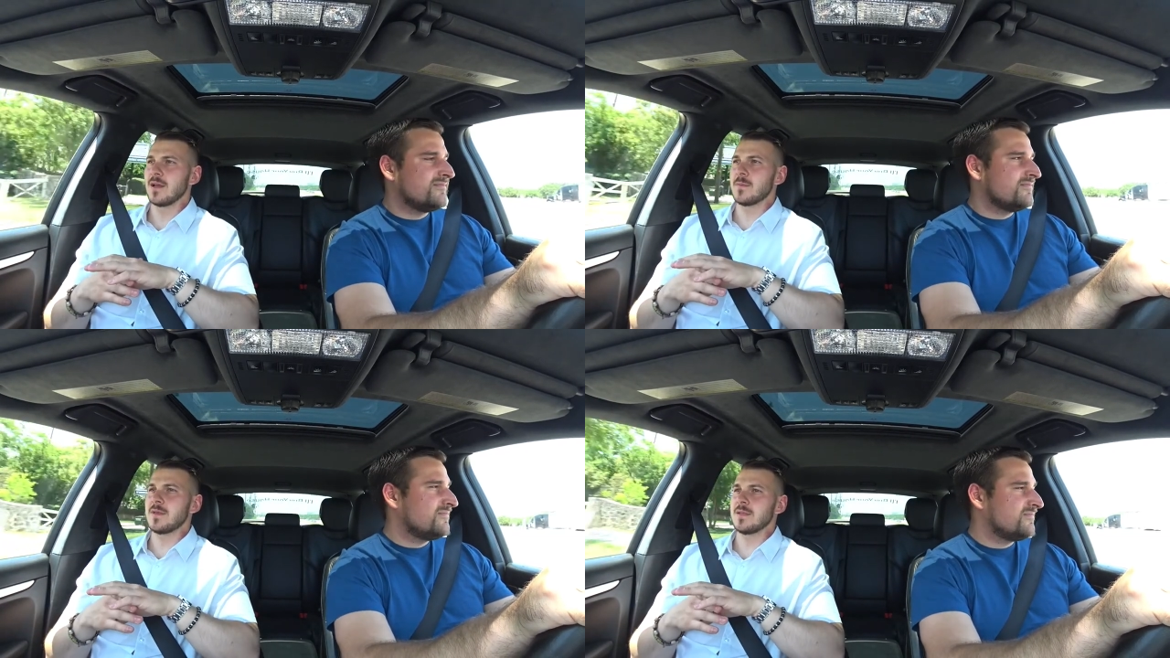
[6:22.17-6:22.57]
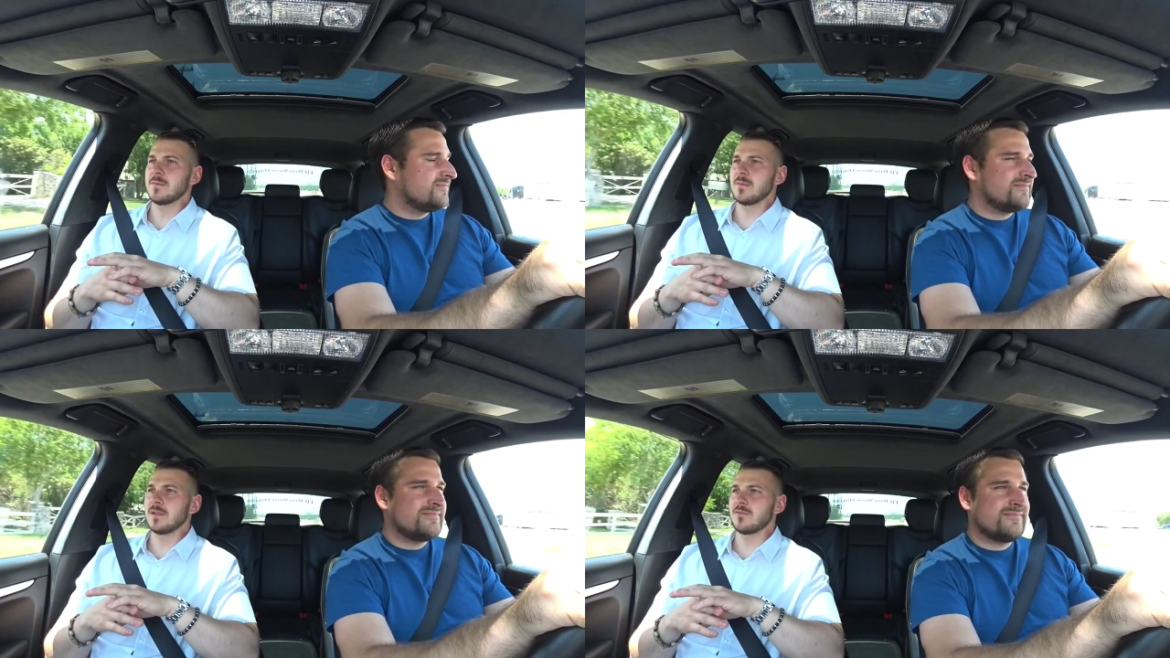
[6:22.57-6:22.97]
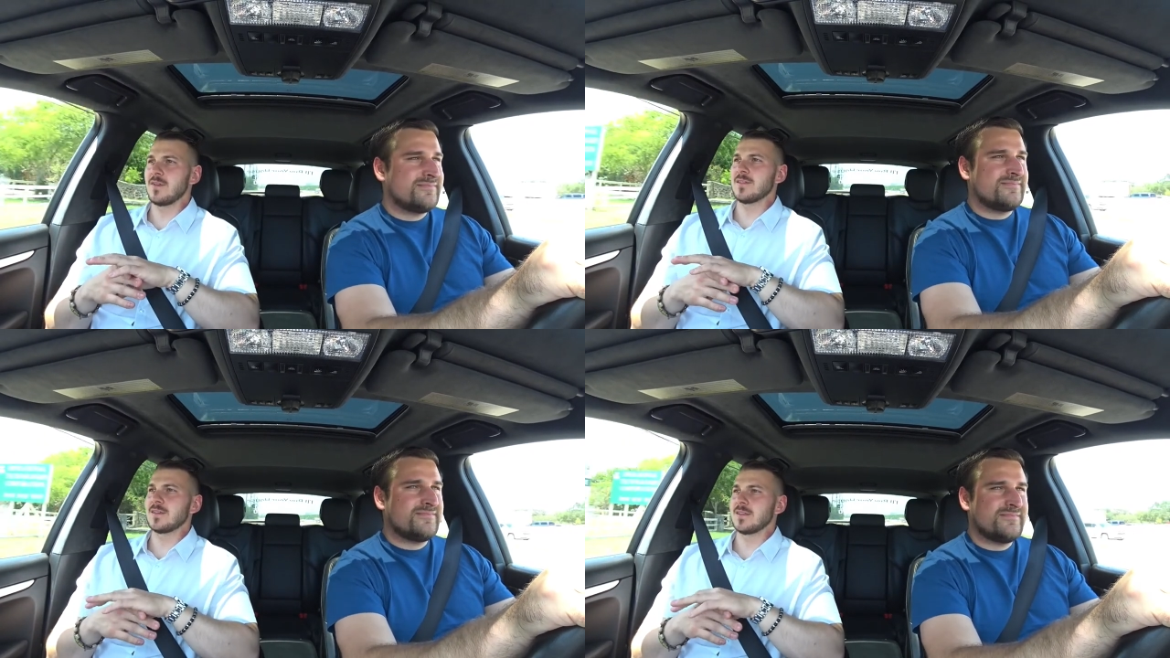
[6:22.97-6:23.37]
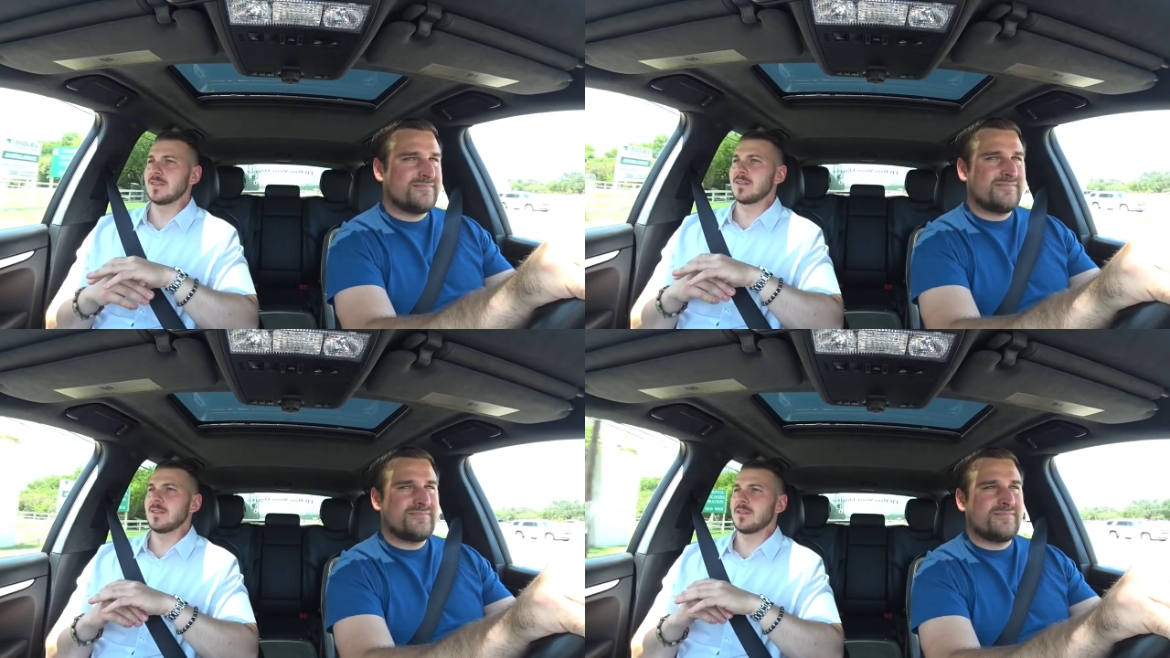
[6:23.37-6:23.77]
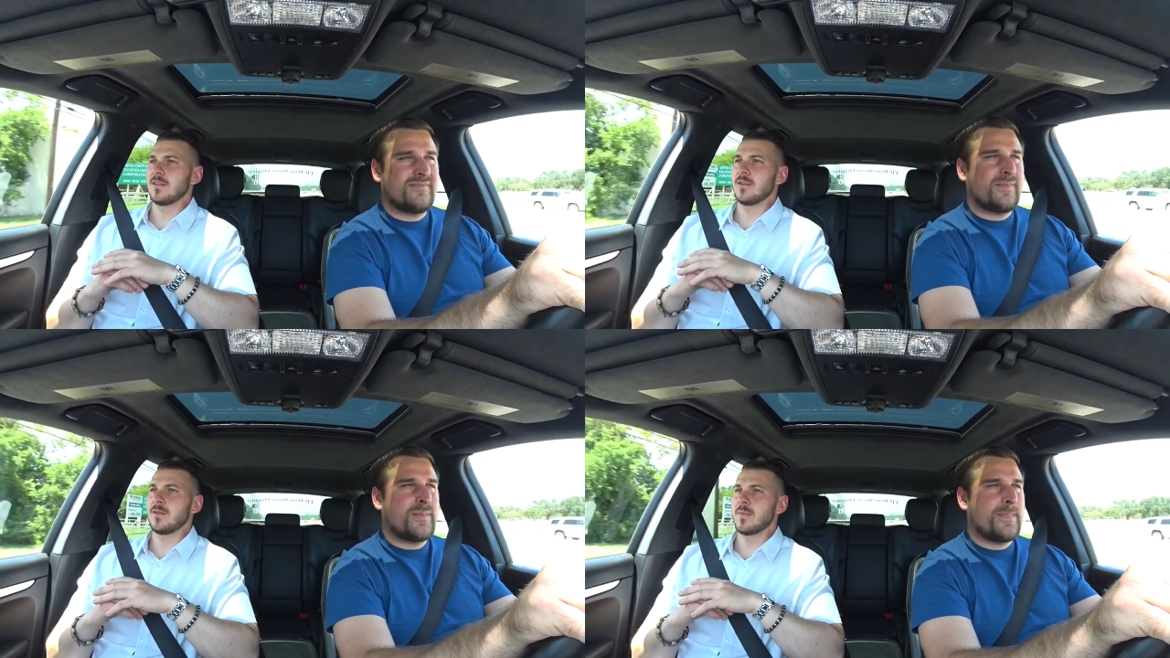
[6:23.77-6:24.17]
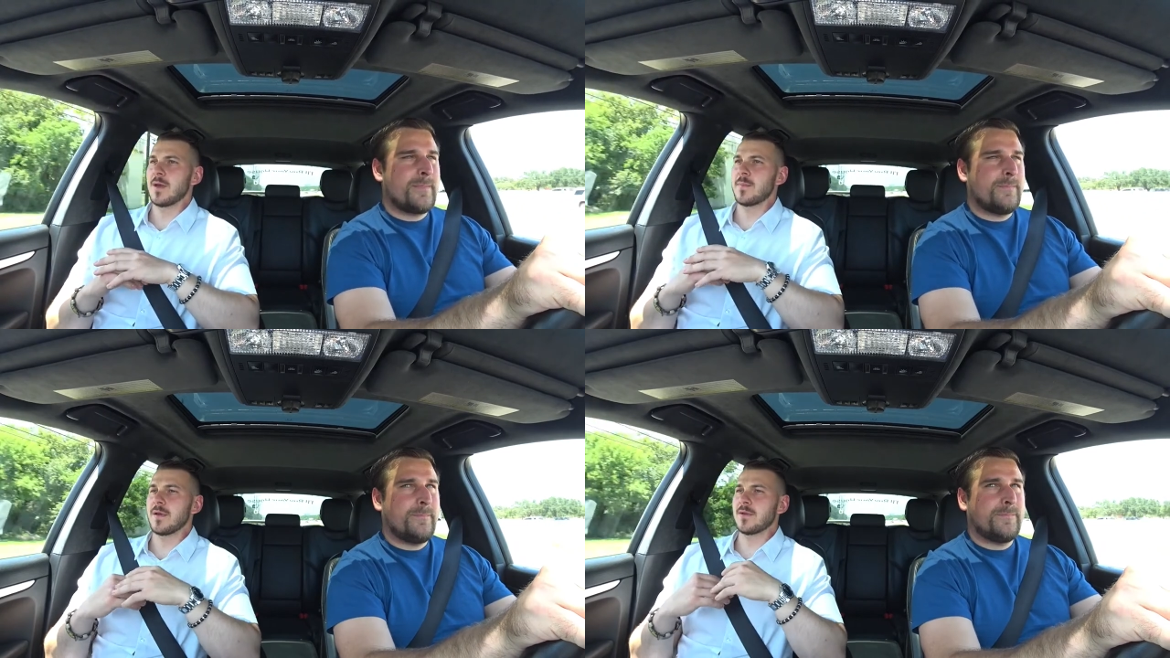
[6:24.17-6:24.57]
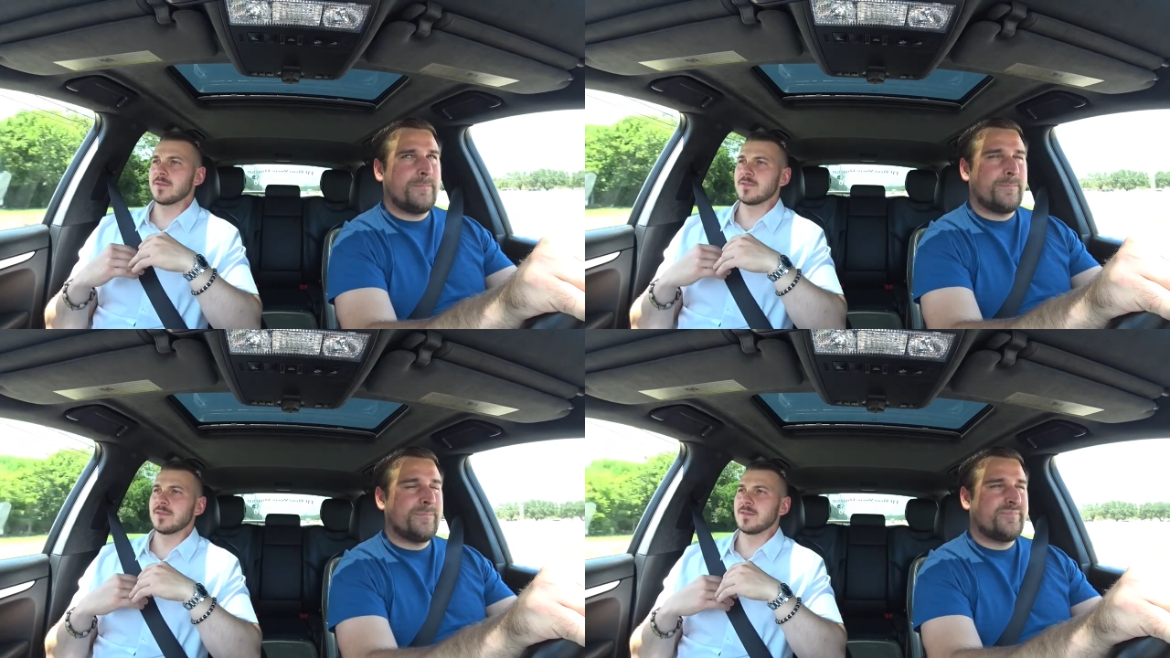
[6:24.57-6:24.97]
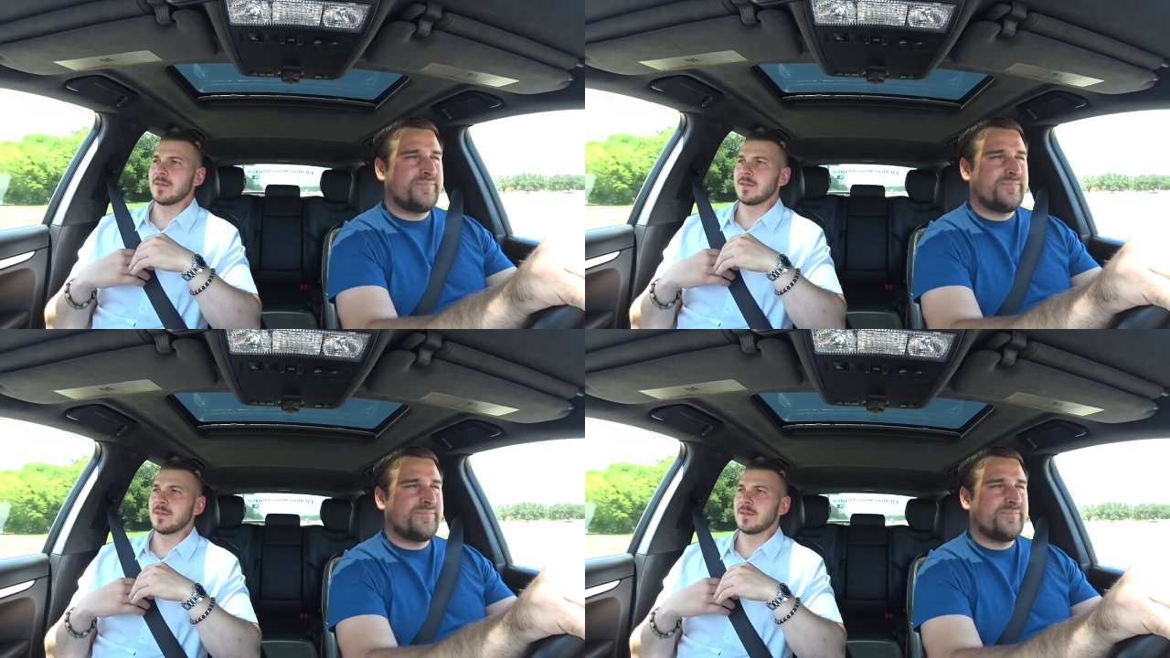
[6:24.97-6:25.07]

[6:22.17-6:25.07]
Speaker 1: I mean, let's face it, my parents,